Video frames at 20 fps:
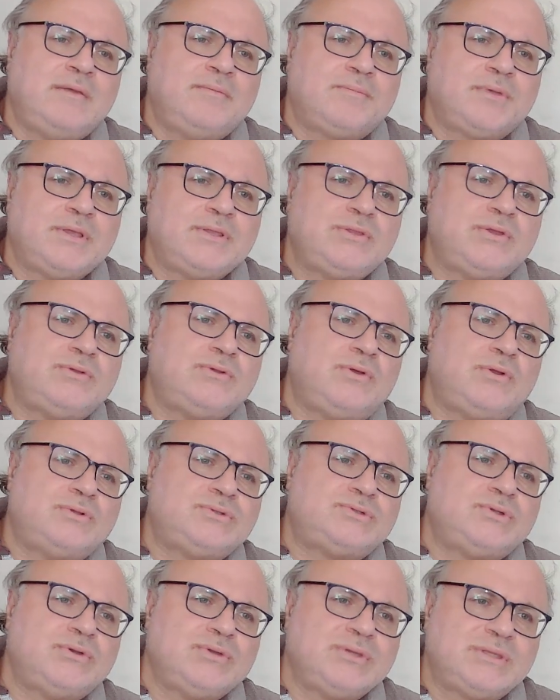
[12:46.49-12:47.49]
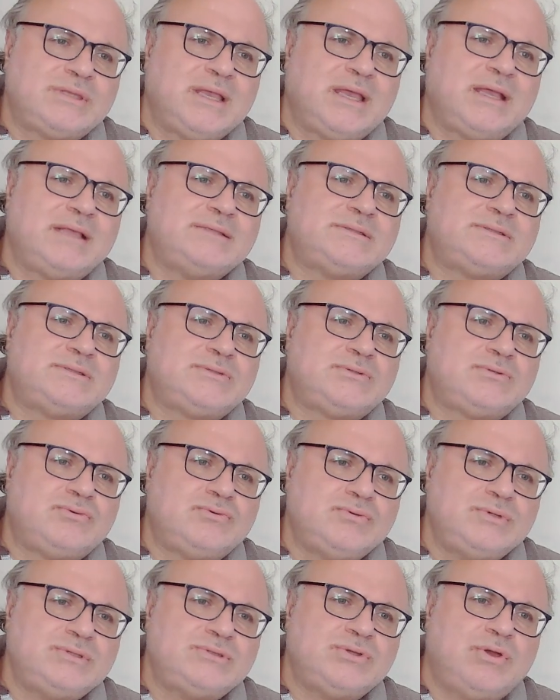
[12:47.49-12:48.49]
Pridon also returns
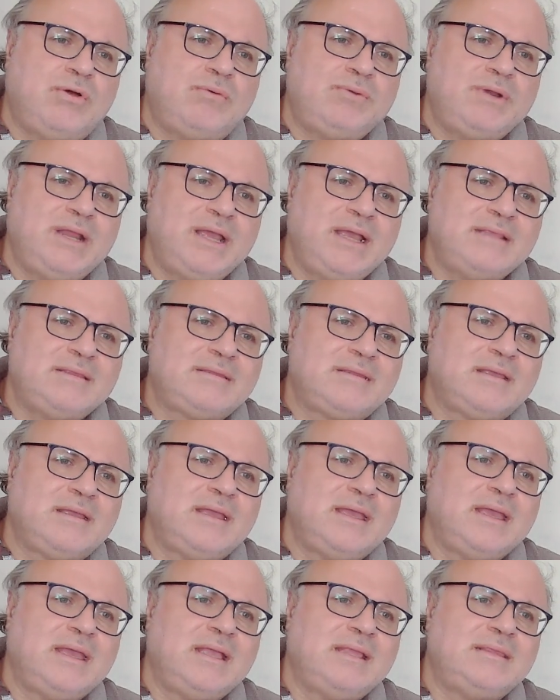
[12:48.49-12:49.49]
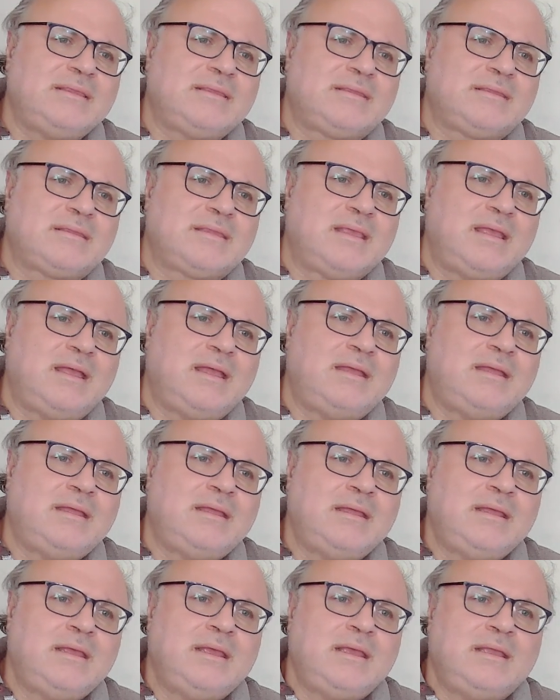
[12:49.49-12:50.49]
to his homeland and uh,
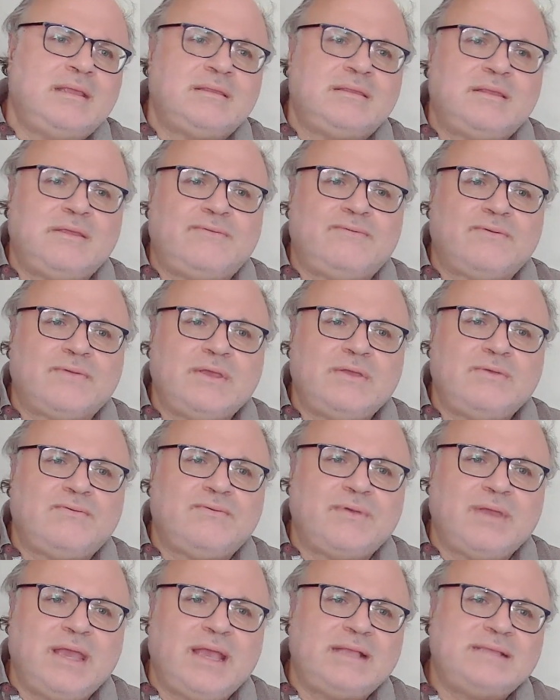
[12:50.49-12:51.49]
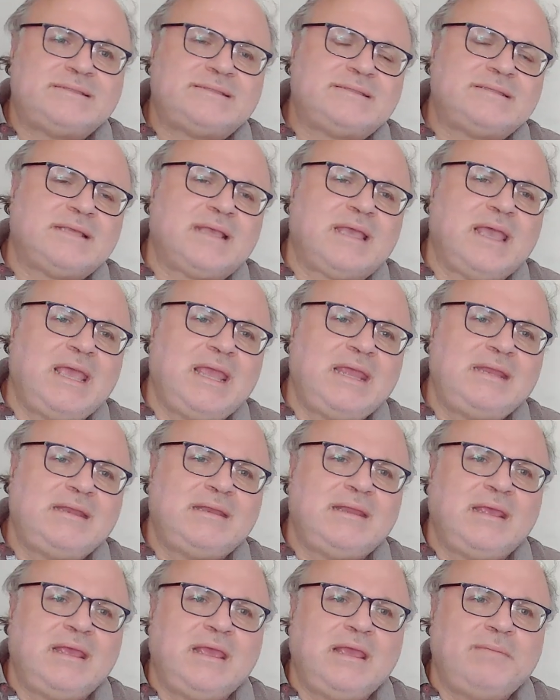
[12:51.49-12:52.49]
the three friends
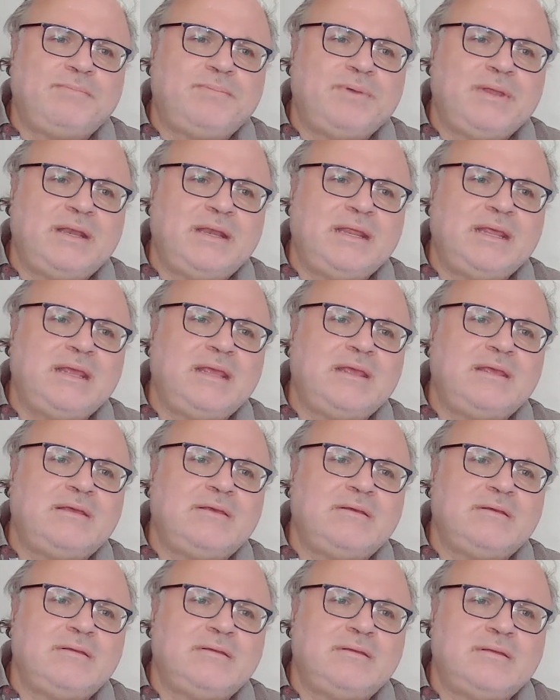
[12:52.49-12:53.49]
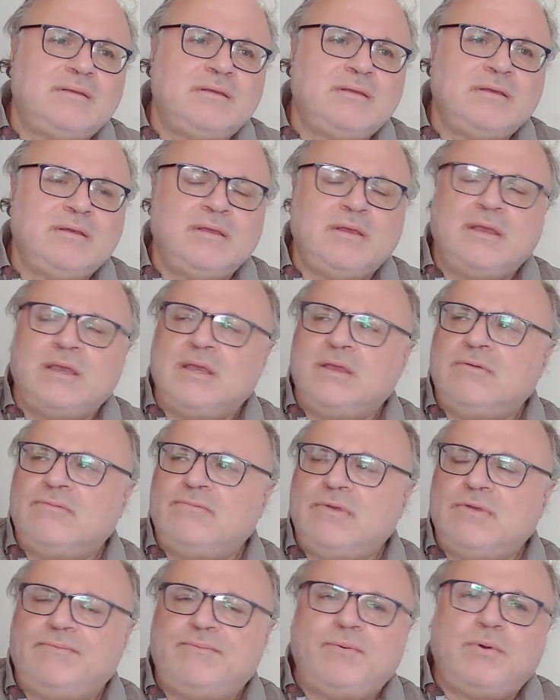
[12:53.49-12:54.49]
reign happily
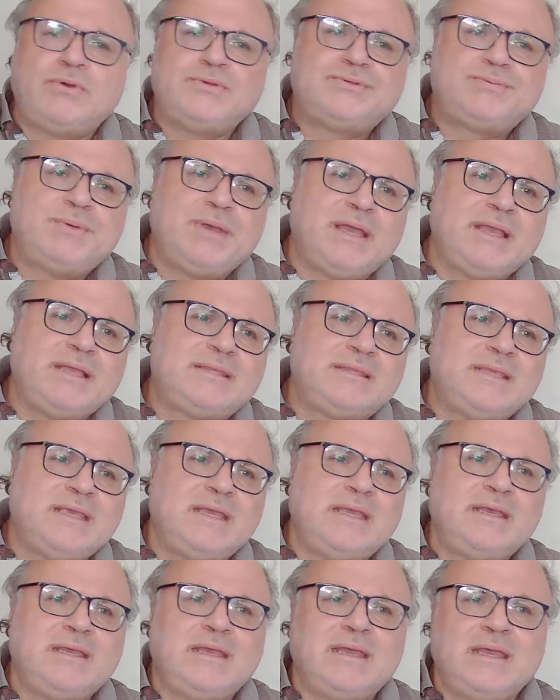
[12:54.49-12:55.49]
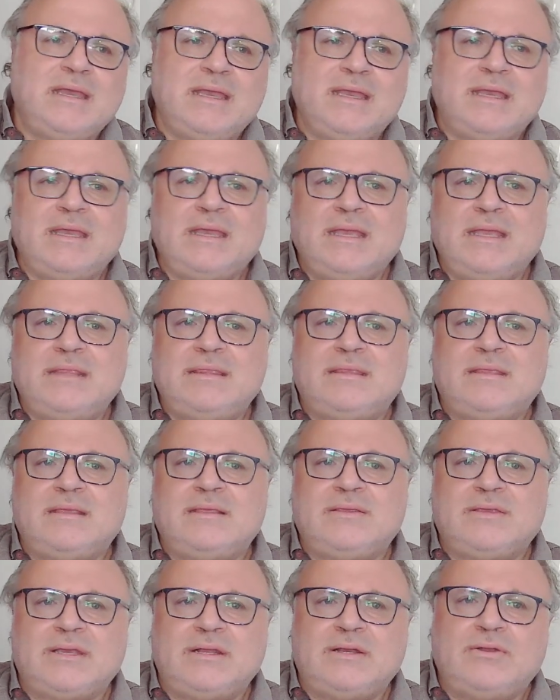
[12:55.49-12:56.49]
with prosperity and
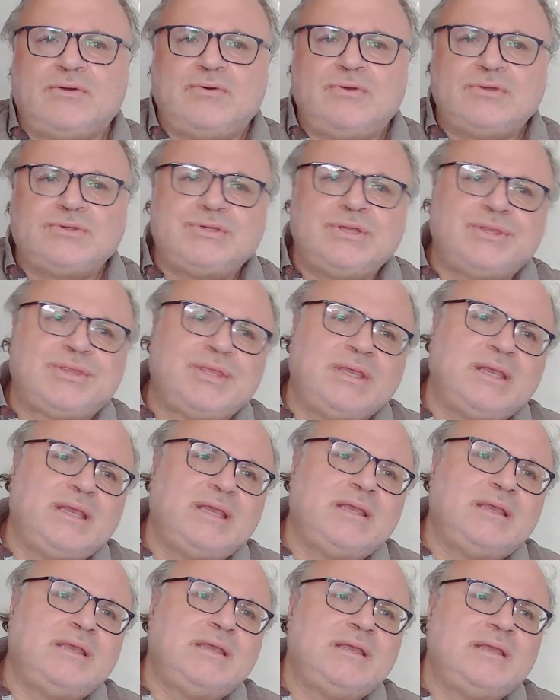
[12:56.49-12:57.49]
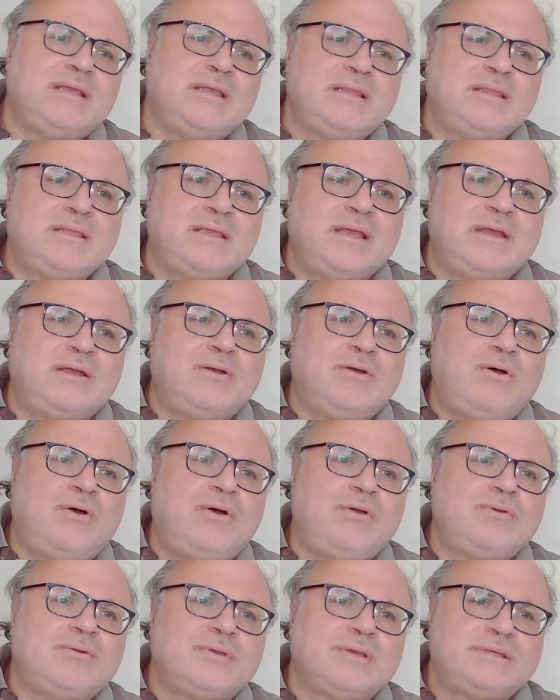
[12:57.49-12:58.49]
generosity in their
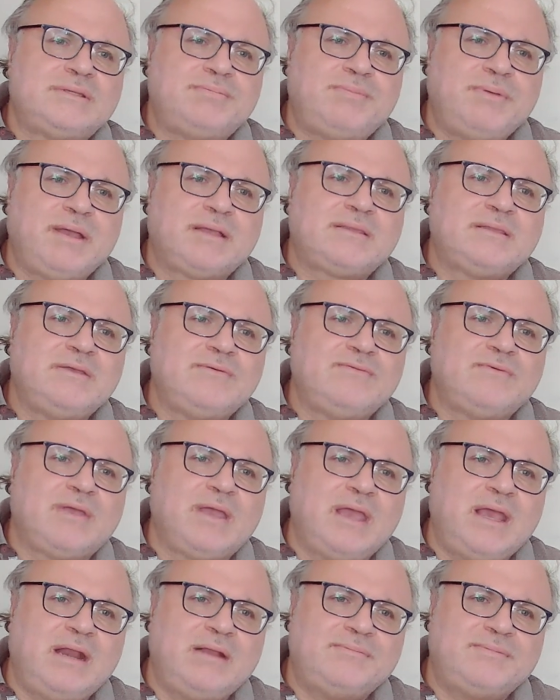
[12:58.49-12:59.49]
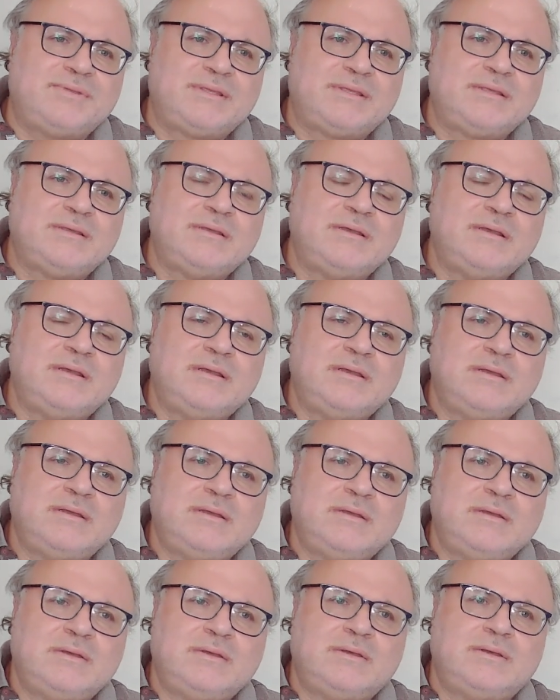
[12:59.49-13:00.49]
own respective realms.
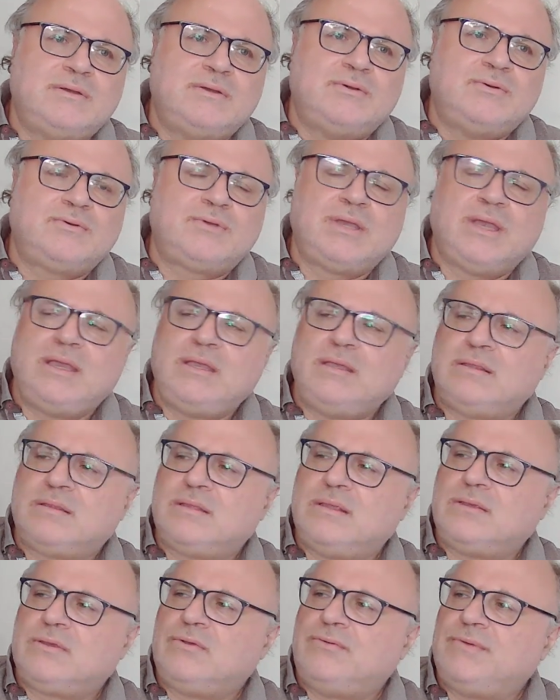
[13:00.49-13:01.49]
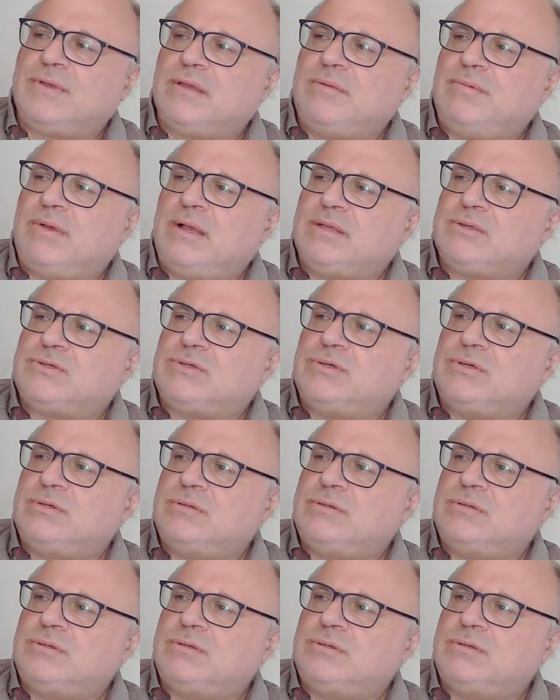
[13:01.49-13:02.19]
Okay, thank you very much.